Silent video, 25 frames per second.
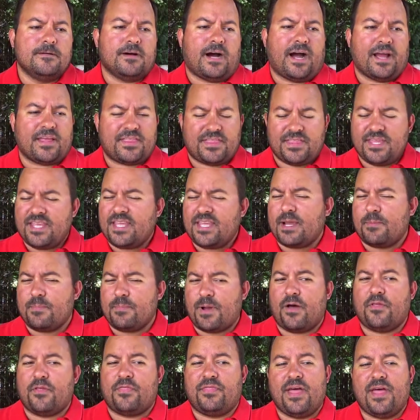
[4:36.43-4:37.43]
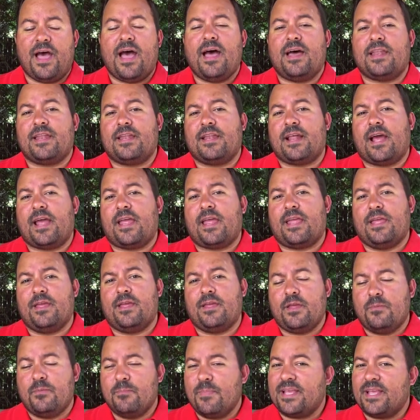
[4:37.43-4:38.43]
I think about that, and
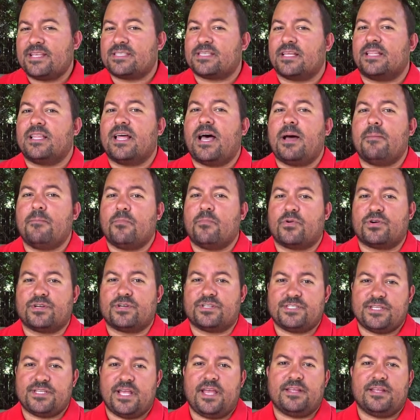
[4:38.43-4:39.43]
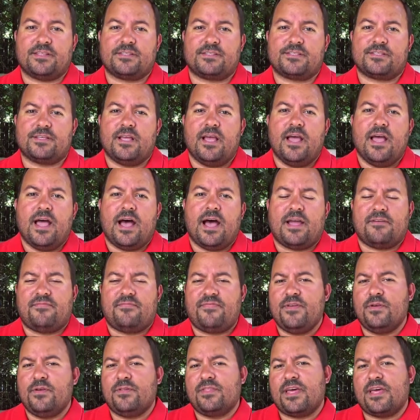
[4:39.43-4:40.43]
it makes a lot more sense. I
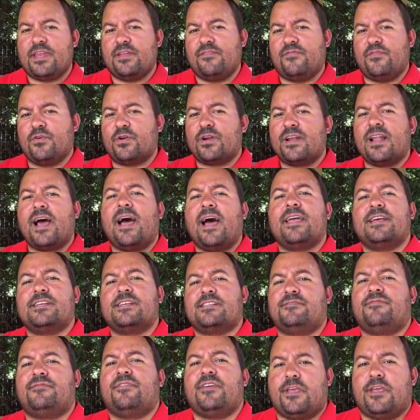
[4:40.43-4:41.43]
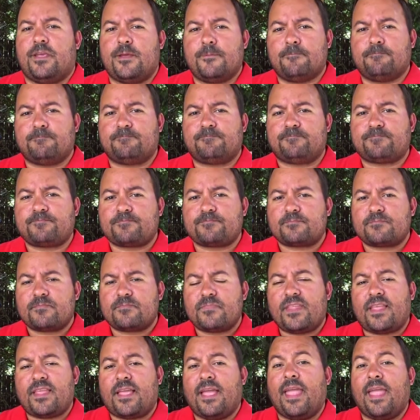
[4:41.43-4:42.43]
feel that if you're an ISV
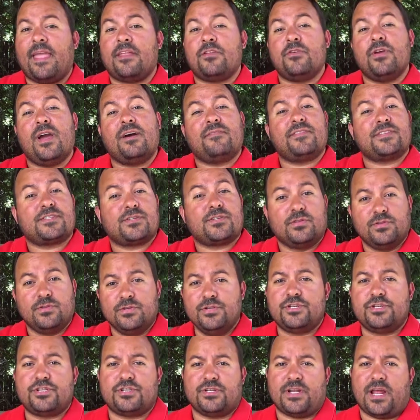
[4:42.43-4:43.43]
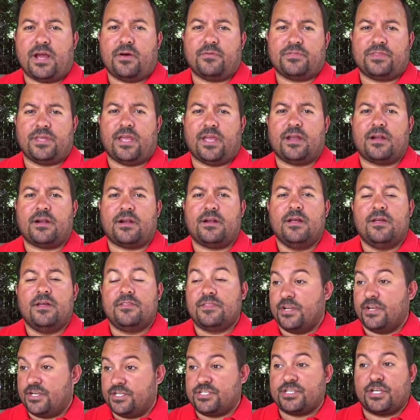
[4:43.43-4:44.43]
and you have a solution out there
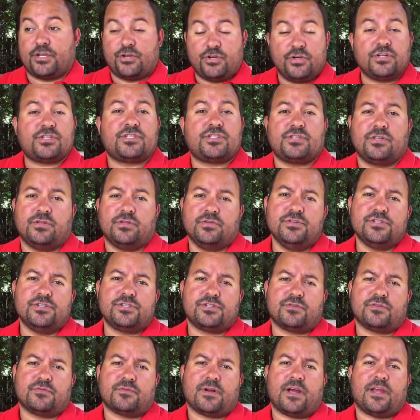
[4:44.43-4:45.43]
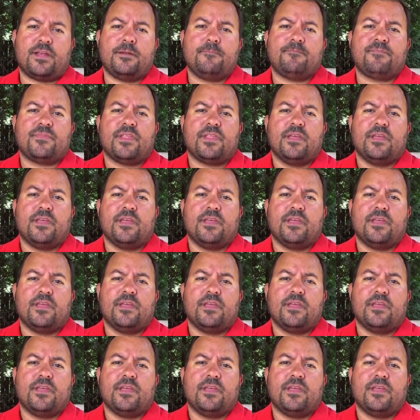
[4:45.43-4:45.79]
that is a good solution, right?